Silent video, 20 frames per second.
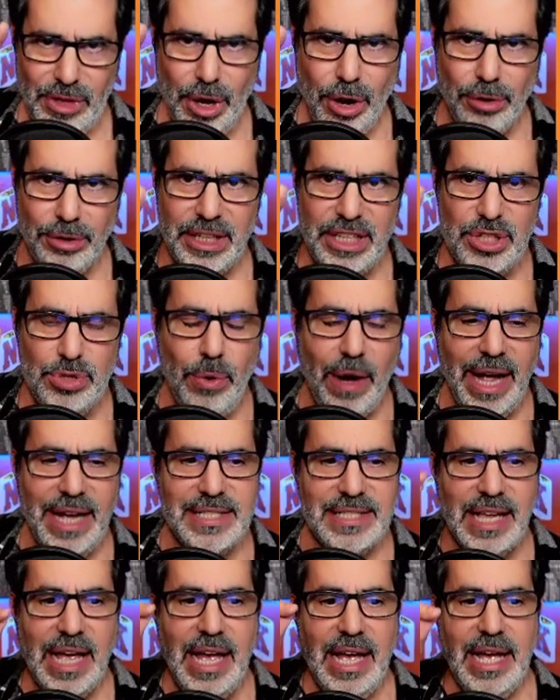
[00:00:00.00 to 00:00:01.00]
Only
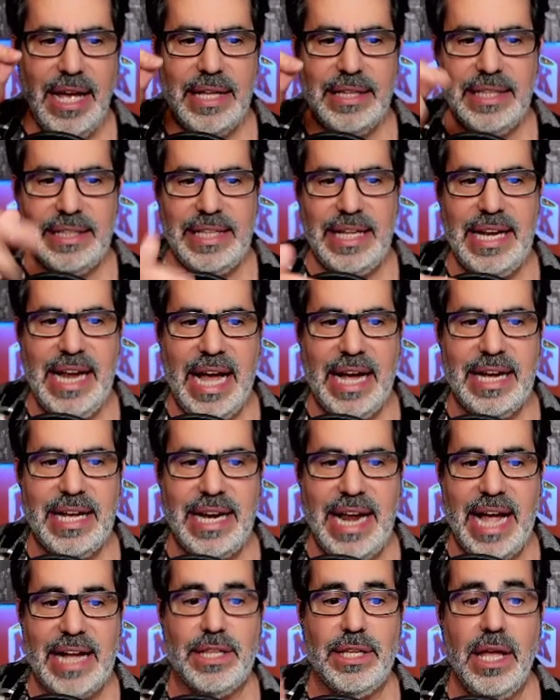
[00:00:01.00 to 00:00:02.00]
twice did they not
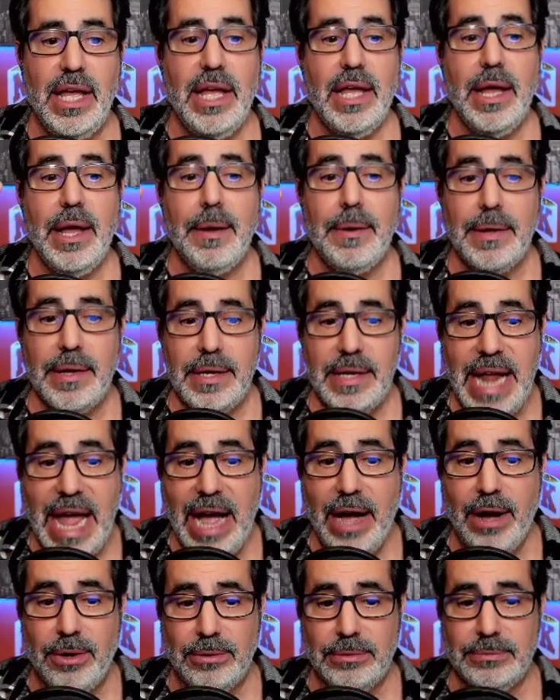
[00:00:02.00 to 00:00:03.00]
connect.
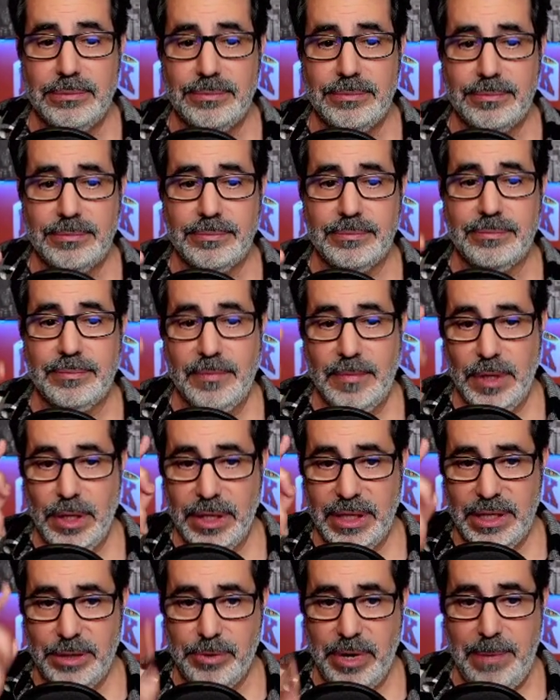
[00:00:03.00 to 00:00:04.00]
Now, look
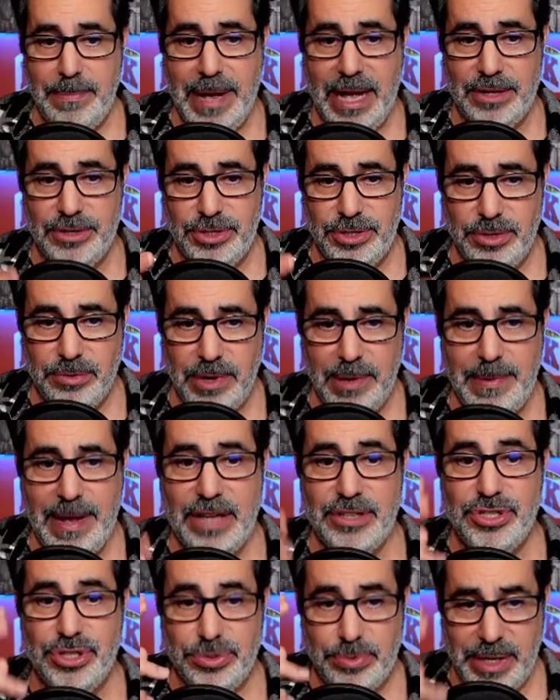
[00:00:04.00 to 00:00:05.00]
at the rebounds. 2
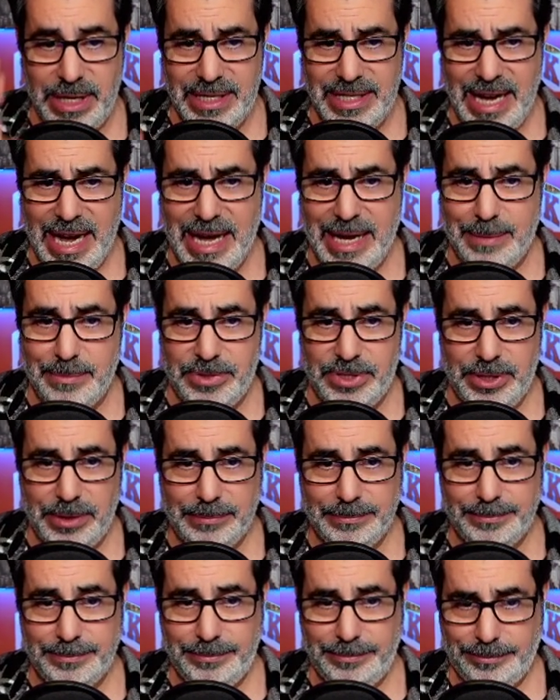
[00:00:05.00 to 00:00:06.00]
rebounds, 3 dimes.
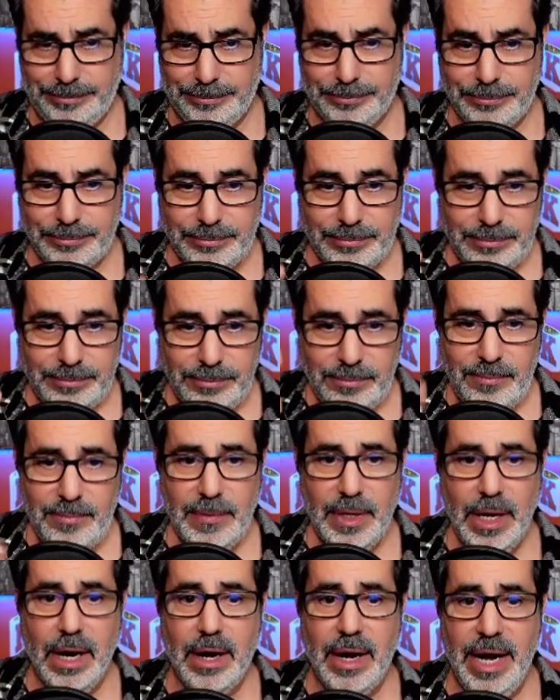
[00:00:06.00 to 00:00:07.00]

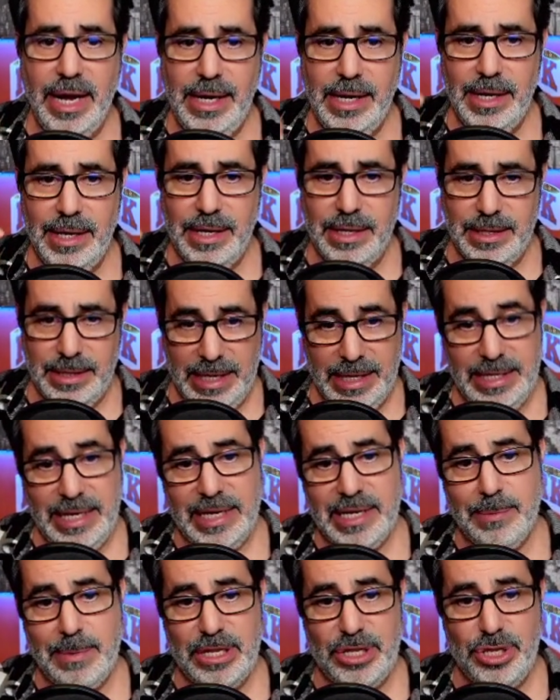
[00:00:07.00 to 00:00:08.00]
All right. They
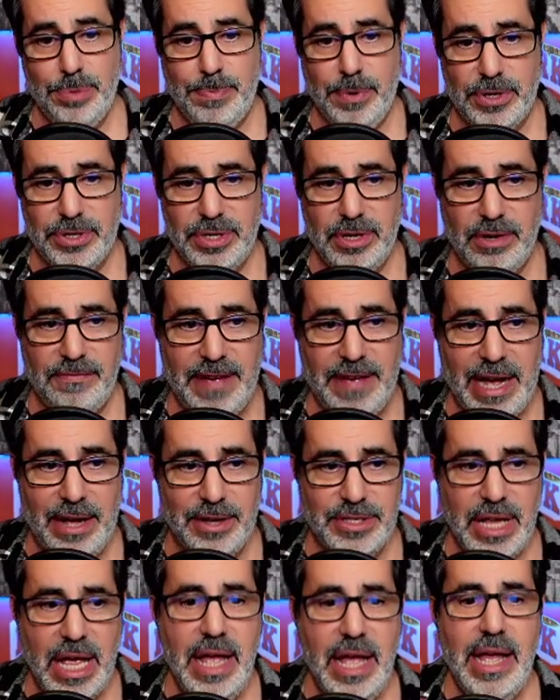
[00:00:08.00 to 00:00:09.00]
did commit 2 personal
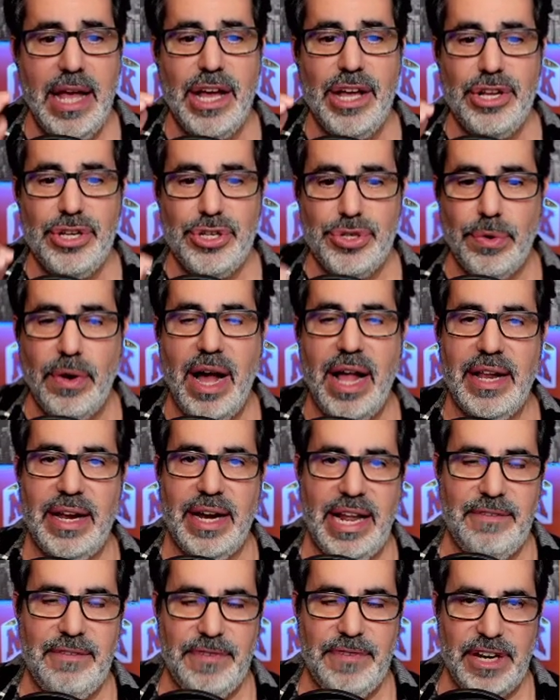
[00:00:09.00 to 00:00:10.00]
fouls. Drew
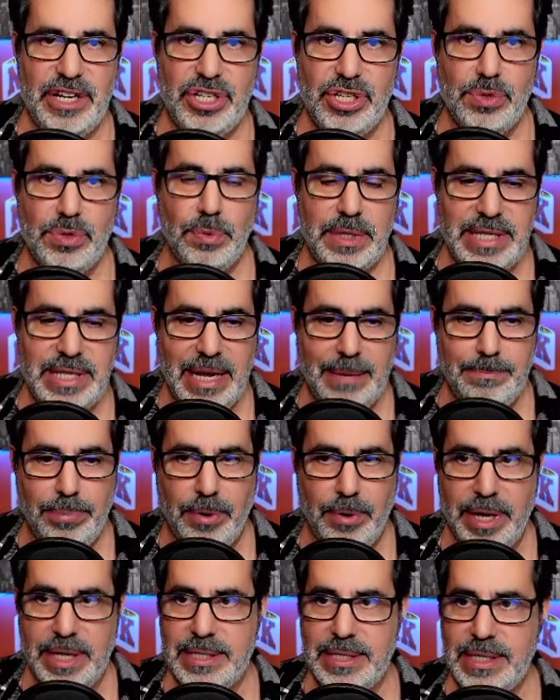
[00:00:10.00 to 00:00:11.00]
Holiday finishes with 10
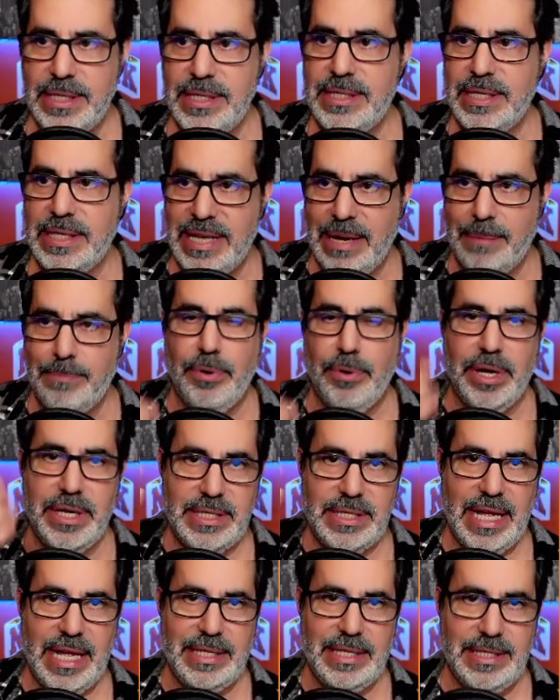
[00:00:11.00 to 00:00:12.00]
points. This is the 10 points
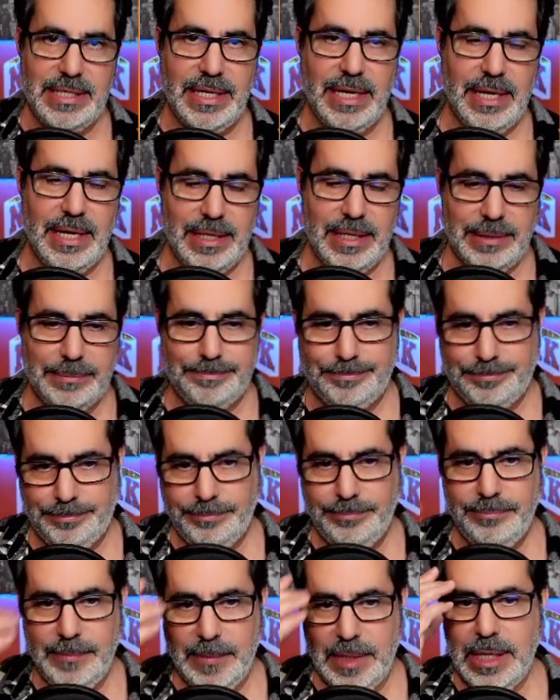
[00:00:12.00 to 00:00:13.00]
that
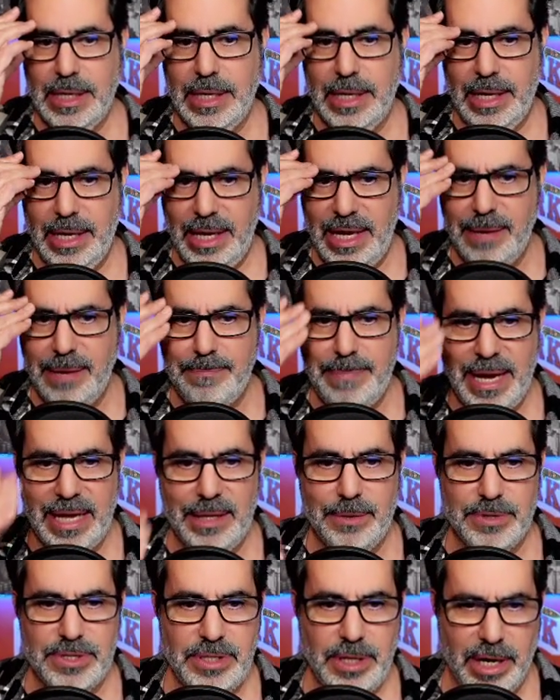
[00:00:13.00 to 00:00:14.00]
Ian Begley
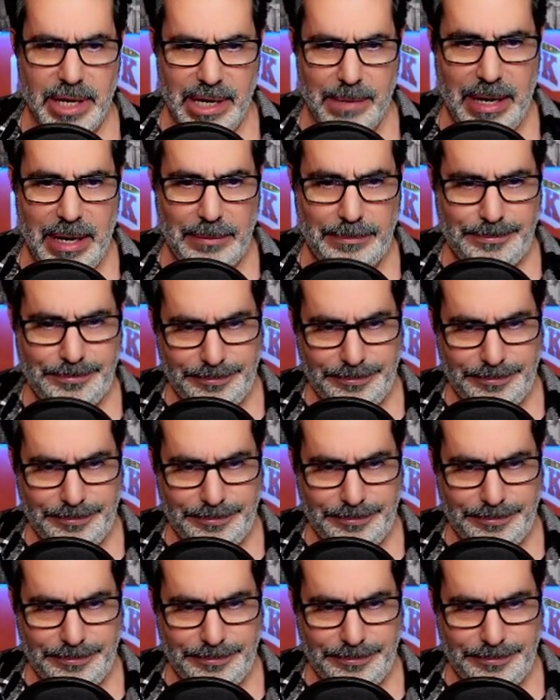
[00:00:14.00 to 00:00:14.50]
was talking about.